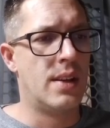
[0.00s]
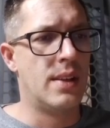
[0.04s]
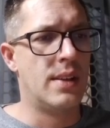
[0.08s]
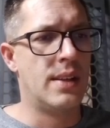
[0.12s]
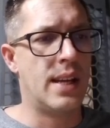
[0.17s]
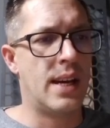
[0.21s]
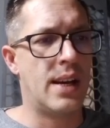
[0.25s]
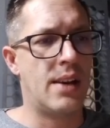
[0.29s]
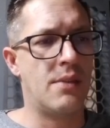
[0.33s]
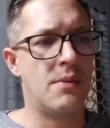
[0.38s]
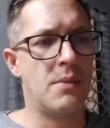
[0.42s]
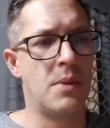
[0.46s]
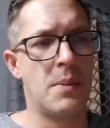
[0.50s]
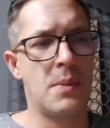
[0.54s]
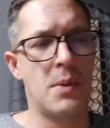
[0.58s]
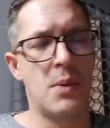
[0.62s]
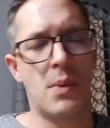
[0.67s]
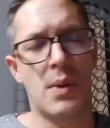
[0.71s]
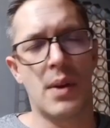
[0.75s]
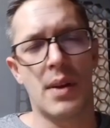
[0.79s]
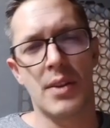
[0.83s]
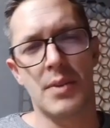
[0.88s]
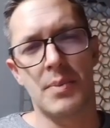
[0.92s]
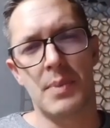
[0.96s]
Now, remember
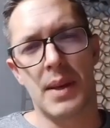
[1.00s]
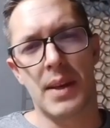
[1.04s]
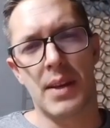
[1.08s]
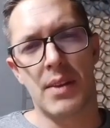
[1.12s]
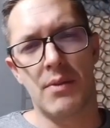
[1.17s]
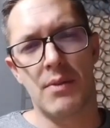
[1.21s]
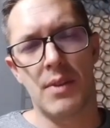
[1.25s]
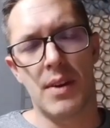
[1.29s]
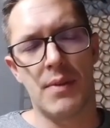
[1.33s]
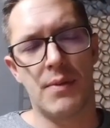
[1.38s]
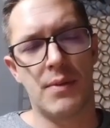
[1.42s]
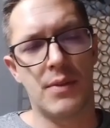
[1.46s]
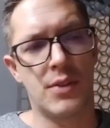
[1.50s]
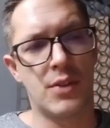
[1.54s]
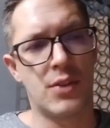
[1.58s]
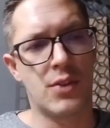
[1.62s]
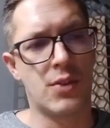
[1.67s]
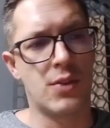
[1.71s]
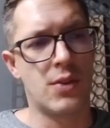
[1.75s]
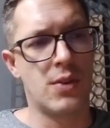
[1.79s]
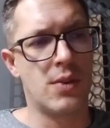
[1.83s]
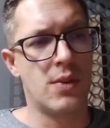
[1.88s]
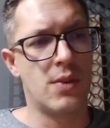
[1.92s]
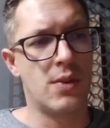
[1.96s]
what I was making reference
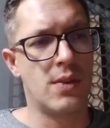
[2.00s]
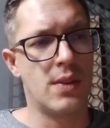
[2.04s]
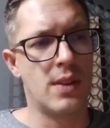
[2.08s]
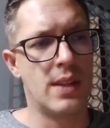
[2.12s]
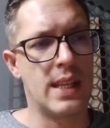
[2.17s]
to,